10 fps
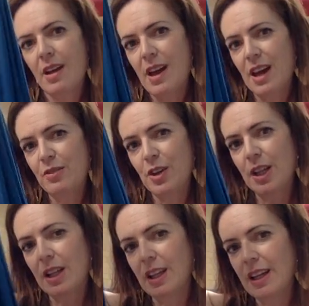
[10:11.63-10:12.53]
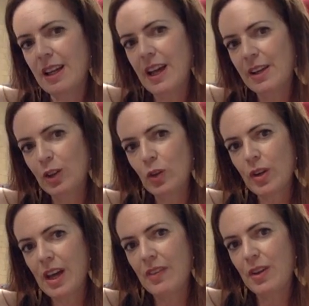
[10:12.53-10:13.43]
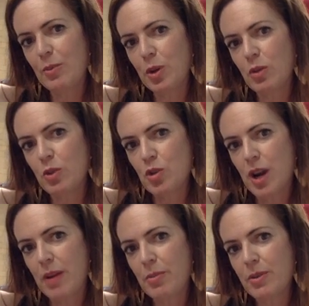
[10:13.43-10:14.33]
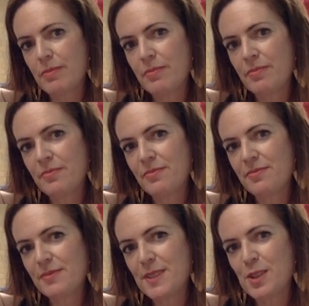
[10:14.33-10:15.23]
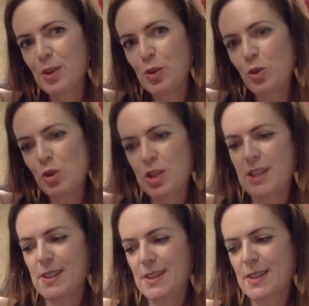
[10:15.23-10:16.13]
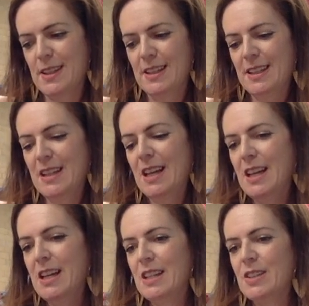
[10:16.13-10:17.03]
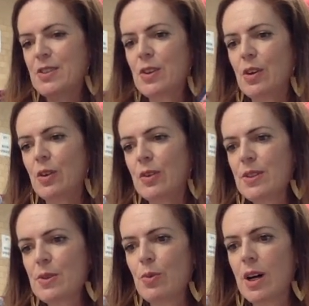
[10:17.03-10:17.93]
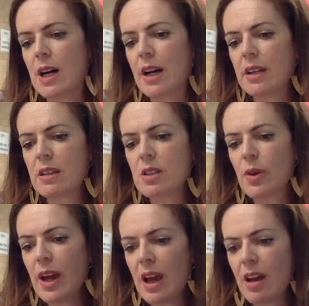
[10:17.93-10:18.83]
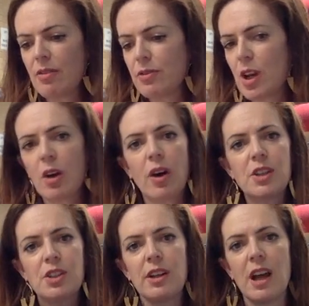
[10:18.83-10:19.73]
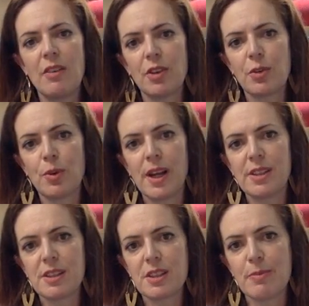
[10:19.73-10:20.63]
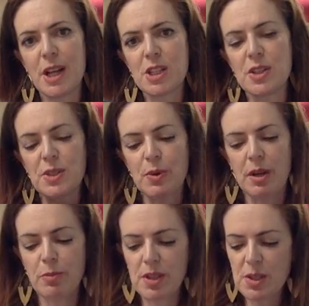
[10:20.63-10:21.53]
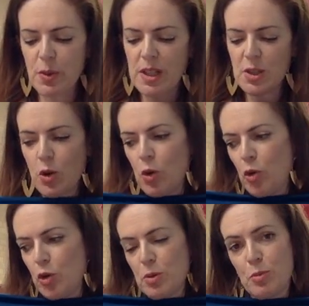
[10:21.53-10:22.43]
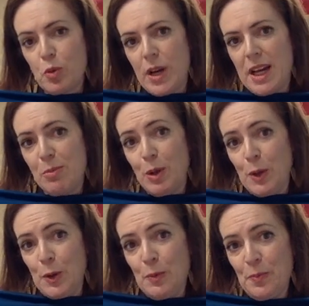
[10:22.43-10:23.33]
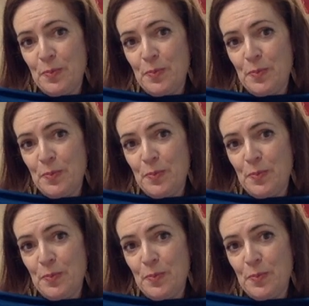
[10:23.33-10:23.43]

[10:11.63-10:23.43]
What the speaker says: And vertically. And look at that beautiful drape. Isn't it gorgeous? So this one, do I have? No, I don't have a thread to match this one. But this one is called Marine Blue.